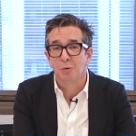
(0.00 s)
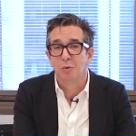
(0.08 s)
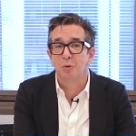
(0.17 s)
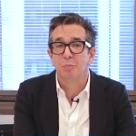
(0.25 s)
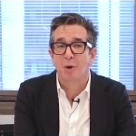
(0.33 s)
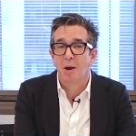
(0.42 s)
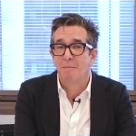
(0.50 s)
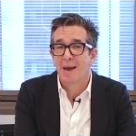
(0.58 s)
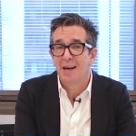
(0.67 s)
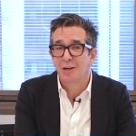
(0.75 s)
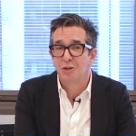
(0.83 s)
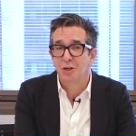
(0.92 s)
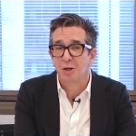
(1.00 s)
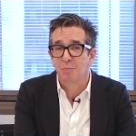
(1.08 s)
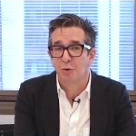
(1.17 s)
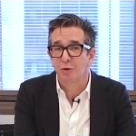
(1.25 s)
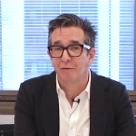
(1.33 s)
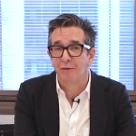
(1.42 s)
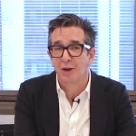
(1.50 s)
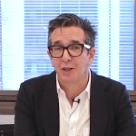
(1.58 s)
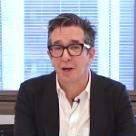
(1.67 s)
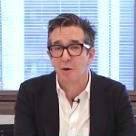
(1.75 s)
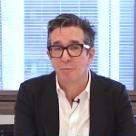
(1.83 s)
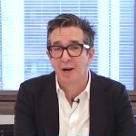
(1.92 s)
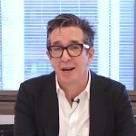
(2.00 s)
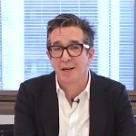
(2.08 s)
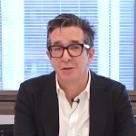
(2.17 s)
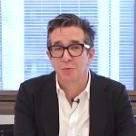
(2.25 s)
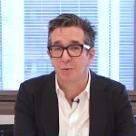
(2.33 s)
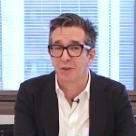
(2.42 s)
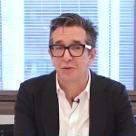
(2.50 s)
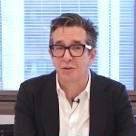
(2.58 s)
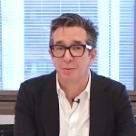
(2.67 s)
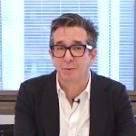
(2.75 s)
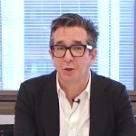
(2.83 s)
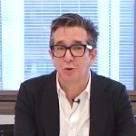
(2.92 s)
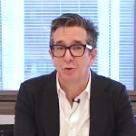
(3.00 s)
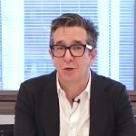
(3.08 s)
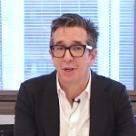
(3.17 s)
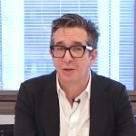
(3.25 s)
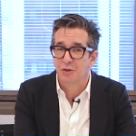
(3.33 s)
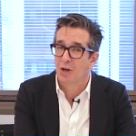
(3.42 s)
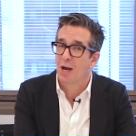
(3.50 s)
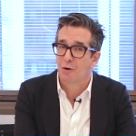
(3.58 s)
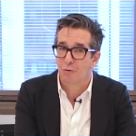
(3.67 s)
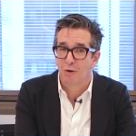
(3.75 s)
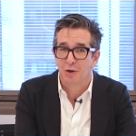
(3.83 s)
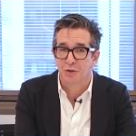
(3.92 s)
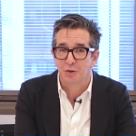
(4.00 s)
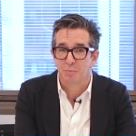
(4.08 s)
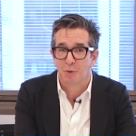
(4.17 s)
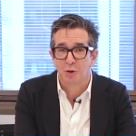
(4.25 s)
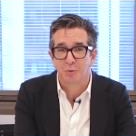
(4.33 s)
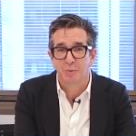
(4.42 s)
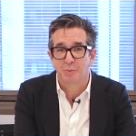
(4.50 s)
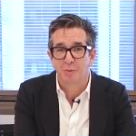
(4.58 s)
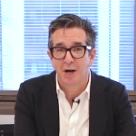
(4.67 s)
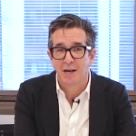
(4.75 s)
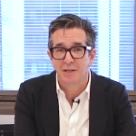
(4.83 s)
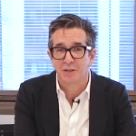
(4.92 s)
Well, by managing a portfolio of brands with a similar audience across multiple brand